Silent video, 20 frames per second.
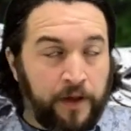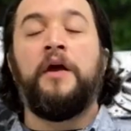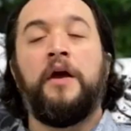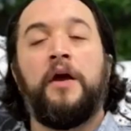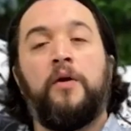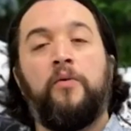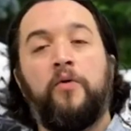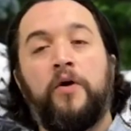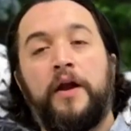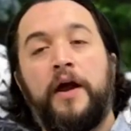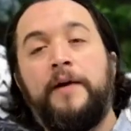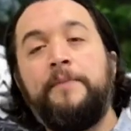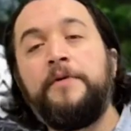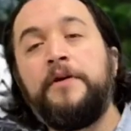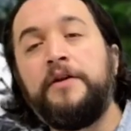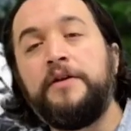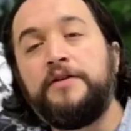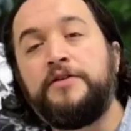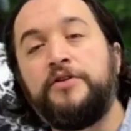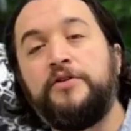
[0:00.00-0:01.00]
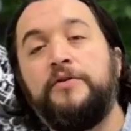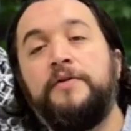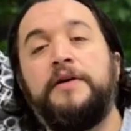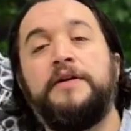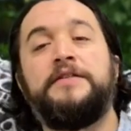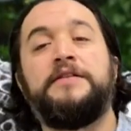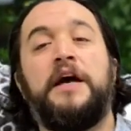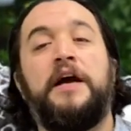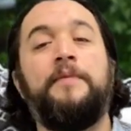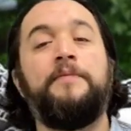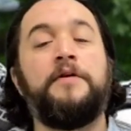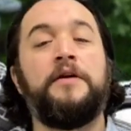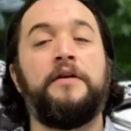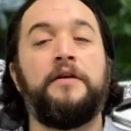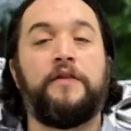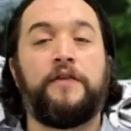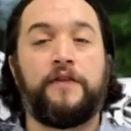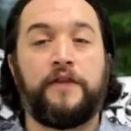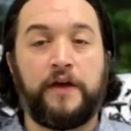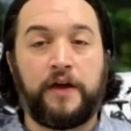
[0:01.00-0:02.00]
And what I'm gonna do is I'm gonna
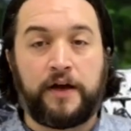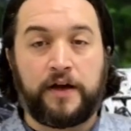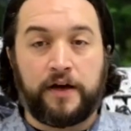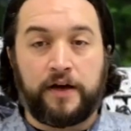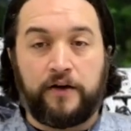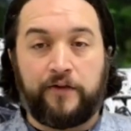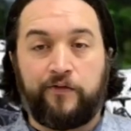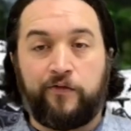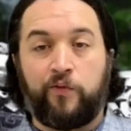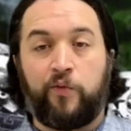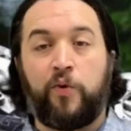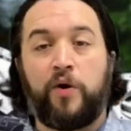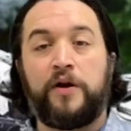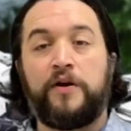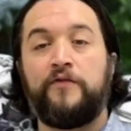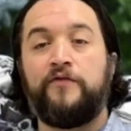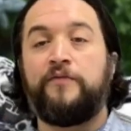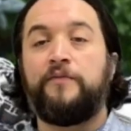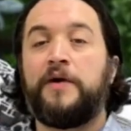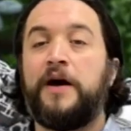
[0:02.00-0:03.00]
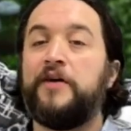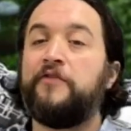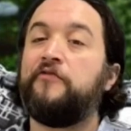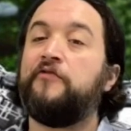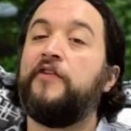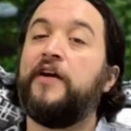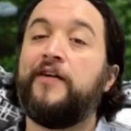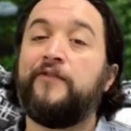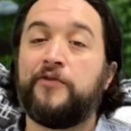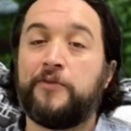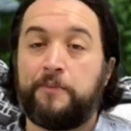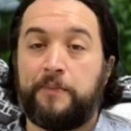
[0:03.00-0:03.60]
think of one of my favorite